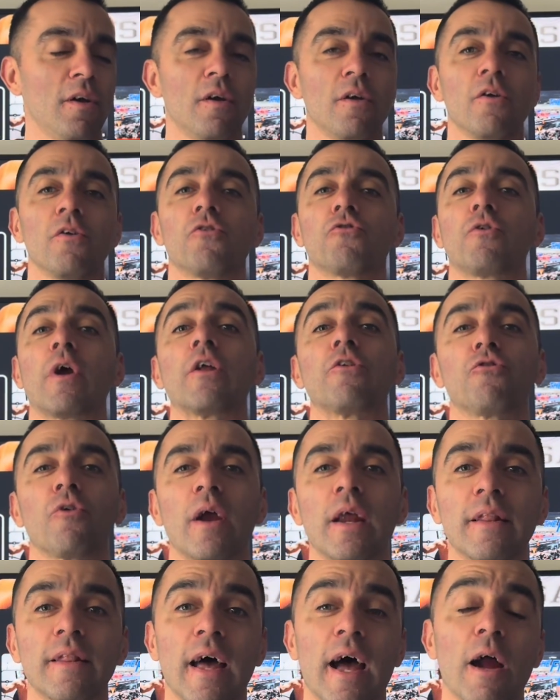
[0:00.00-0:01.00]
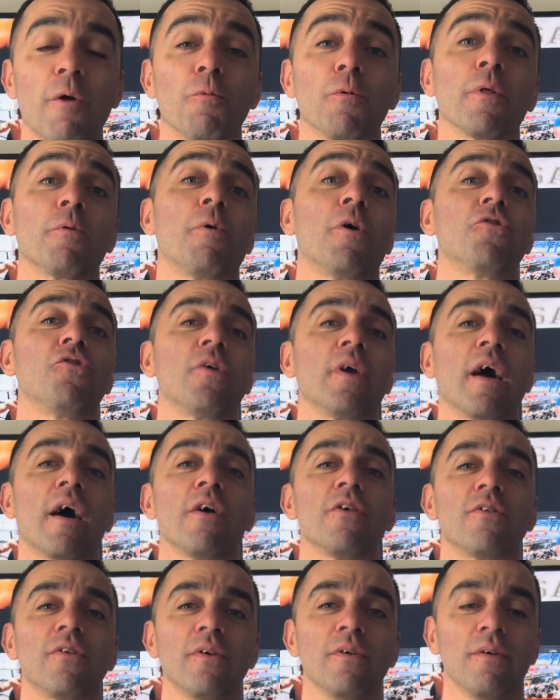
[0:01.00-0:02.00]
strength training that I really want you
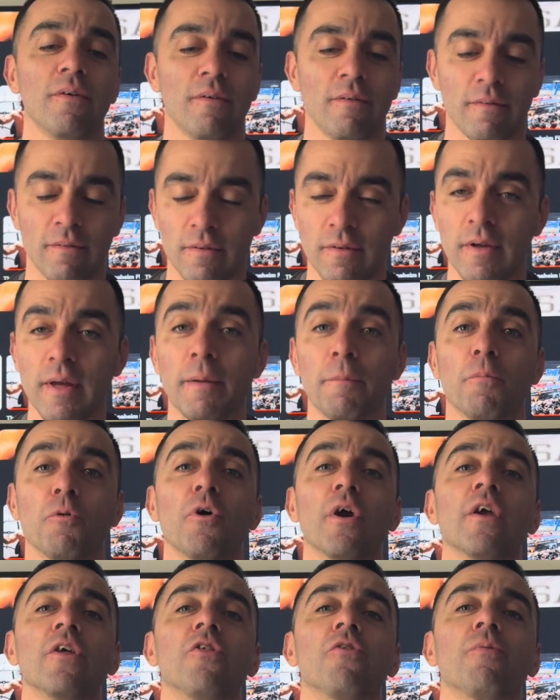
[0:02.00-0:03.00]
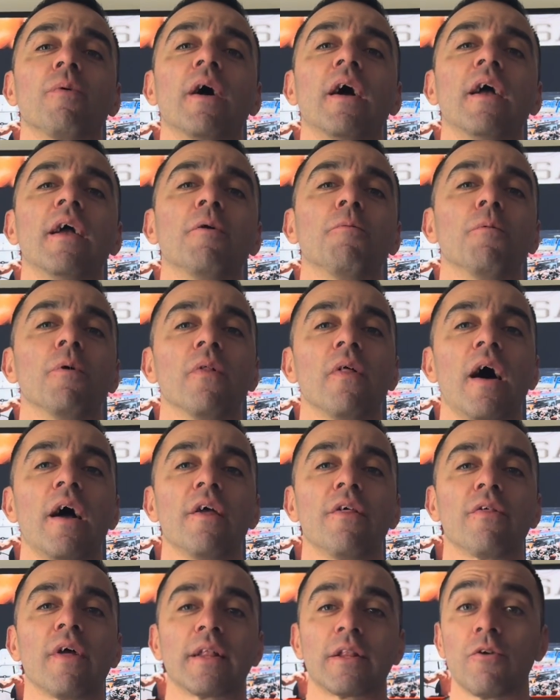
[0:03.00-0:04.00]
guys to embrace, right? And
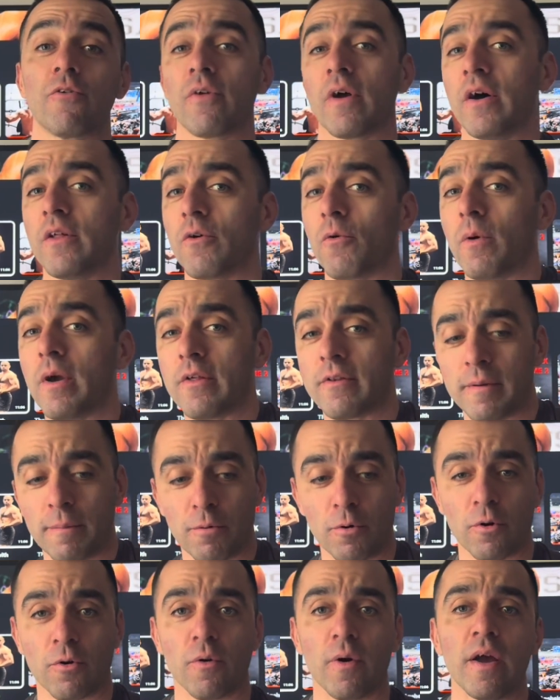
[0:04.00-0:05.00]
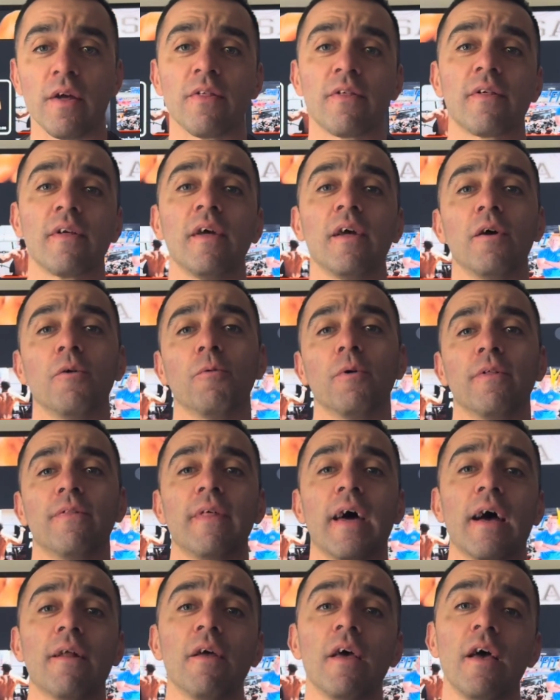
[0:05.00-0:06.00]
realize like there's other ways to progress with that.